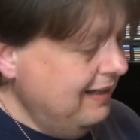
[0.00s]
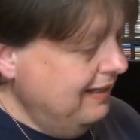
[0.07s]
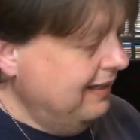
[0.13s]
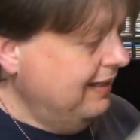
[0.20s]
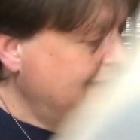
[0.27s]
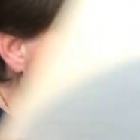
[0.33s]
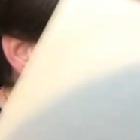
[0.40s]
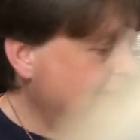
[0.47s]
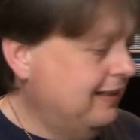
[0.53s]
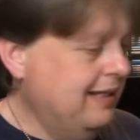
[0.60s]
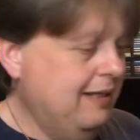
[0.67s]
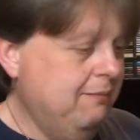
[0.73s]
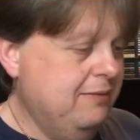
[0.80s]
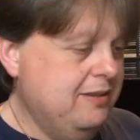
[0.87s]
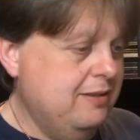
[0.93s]
And
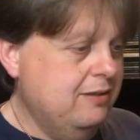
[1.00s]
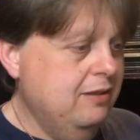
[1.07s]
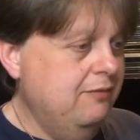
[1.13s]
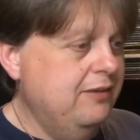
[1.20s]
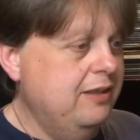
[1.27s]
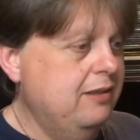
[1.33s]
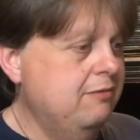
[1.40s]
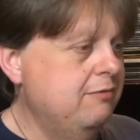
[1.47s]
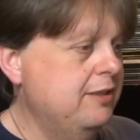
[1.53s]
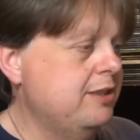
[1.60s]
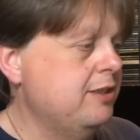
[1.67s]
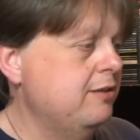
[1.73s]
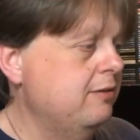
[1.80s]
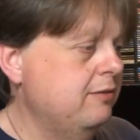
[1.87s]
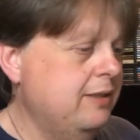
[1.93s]
again, this has got the
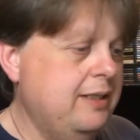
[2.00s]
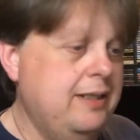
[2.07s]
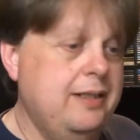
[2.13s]
original